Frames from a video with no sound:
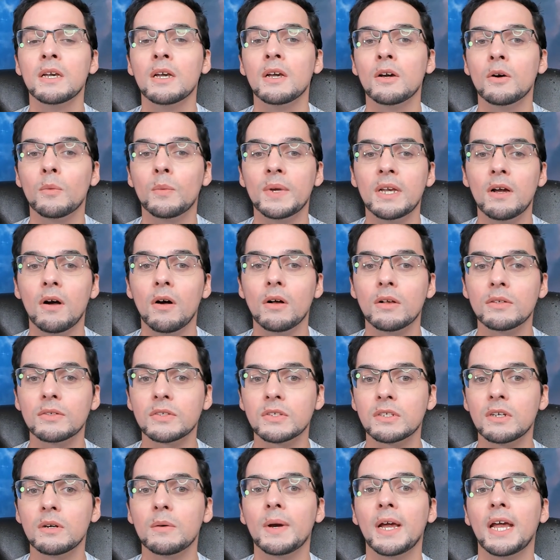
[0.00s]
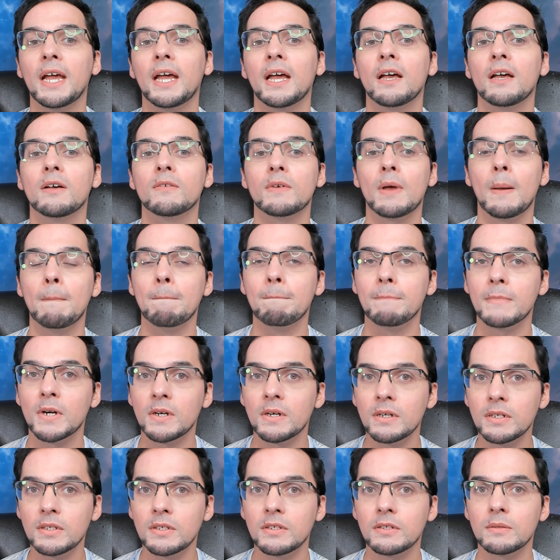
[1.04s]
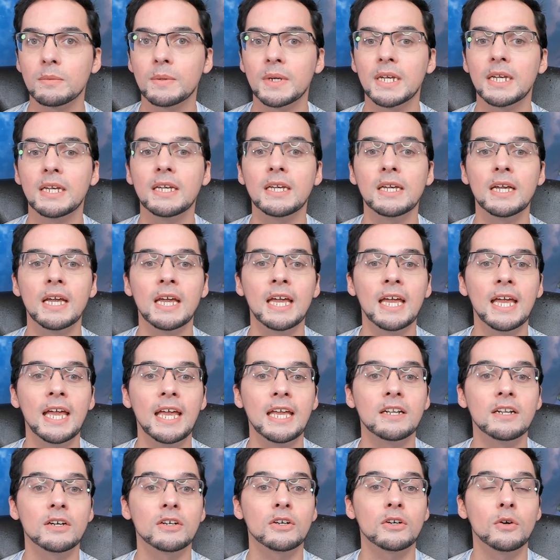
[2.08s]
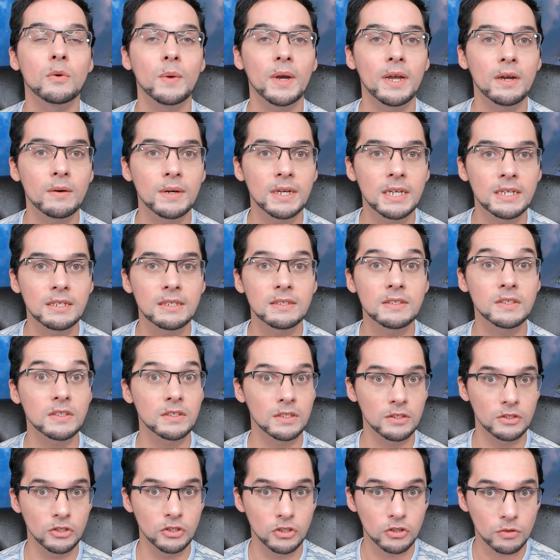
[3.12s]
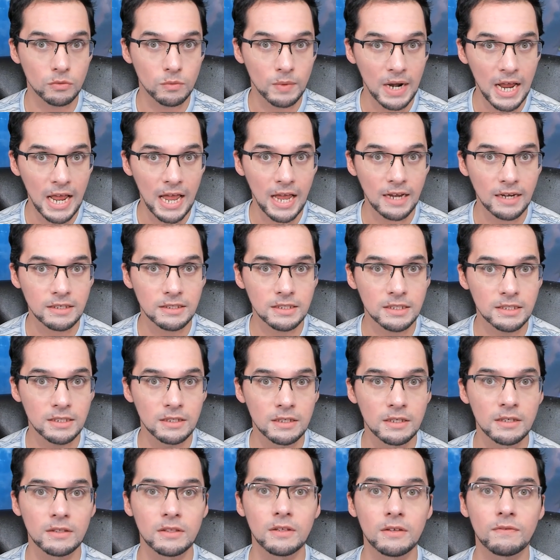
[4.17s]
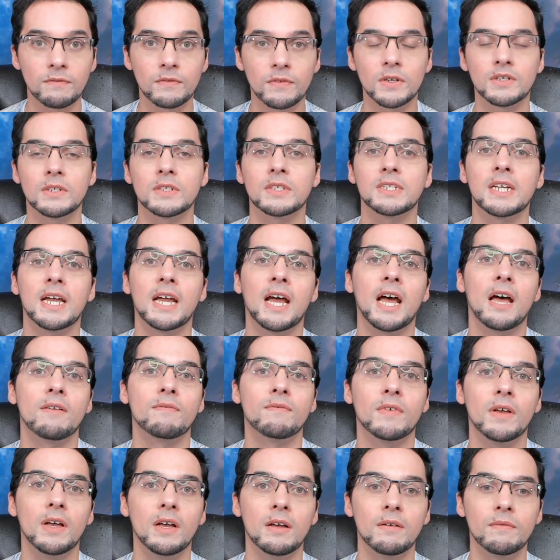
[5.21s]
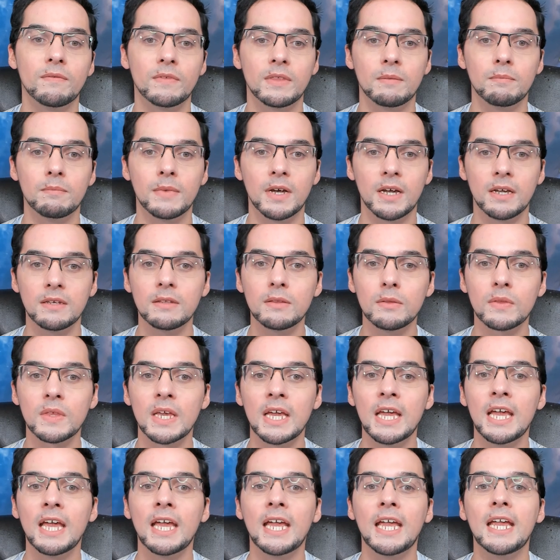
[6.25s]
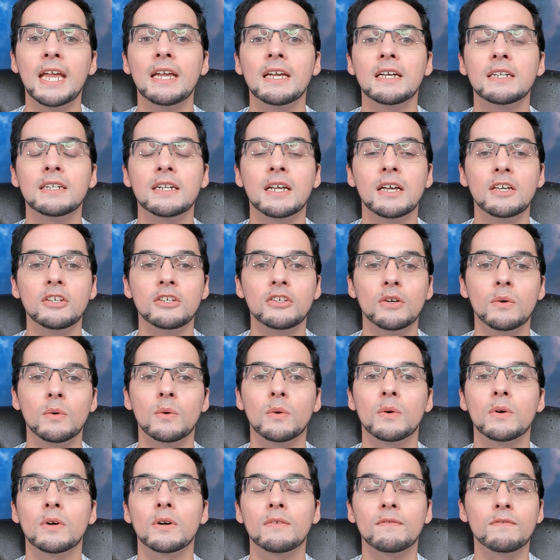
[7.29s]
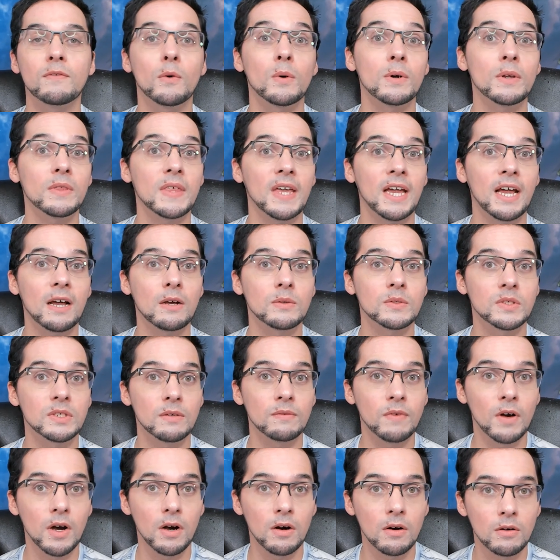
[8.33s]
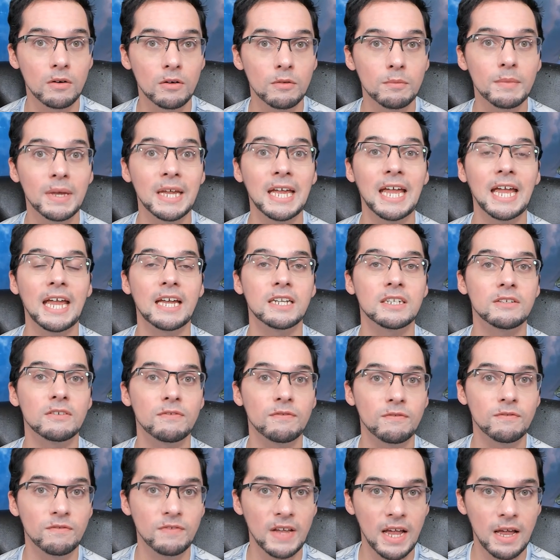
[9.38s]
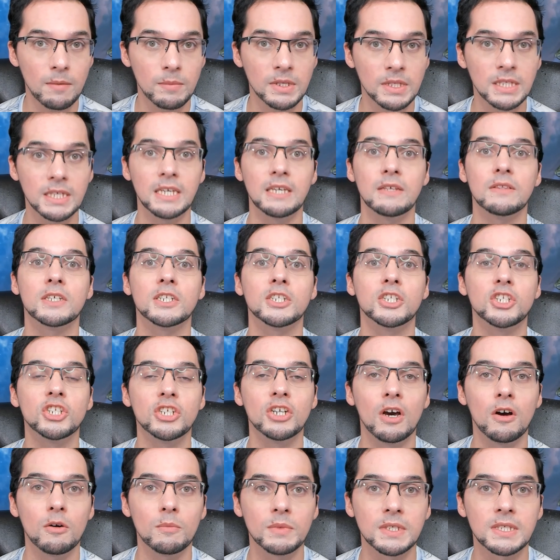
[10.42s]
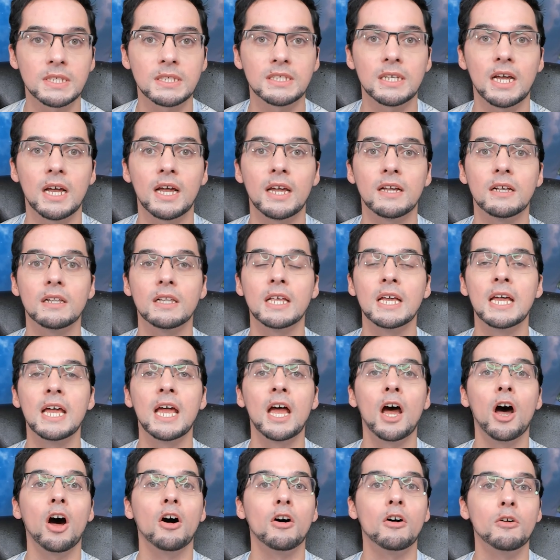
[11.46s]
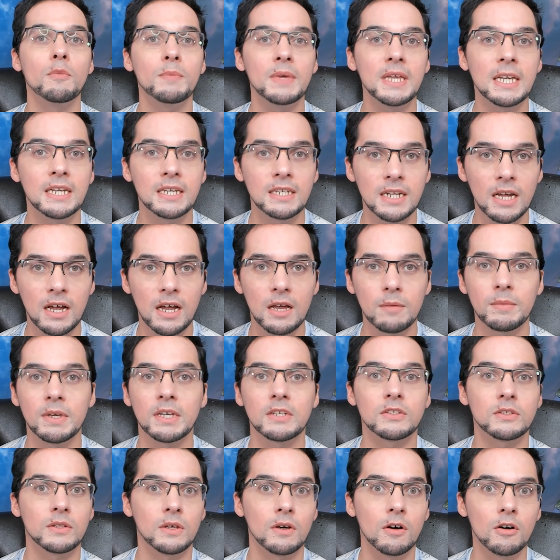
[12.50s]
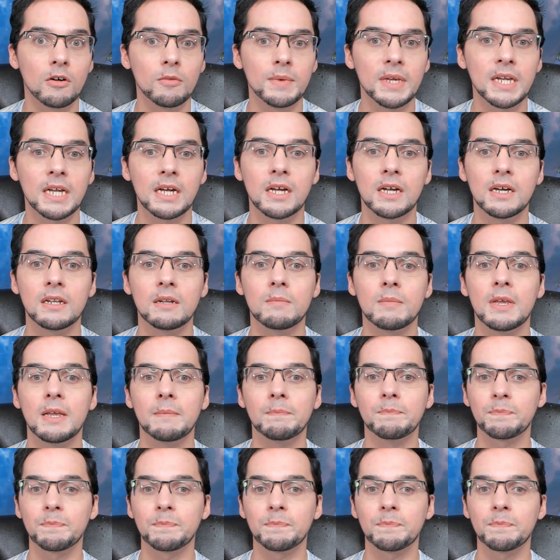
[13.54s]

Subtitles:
We also have Mercury in Aquarius direct the first half of the month in your fourth house of home and family, the domicile, home economics, or the home economy.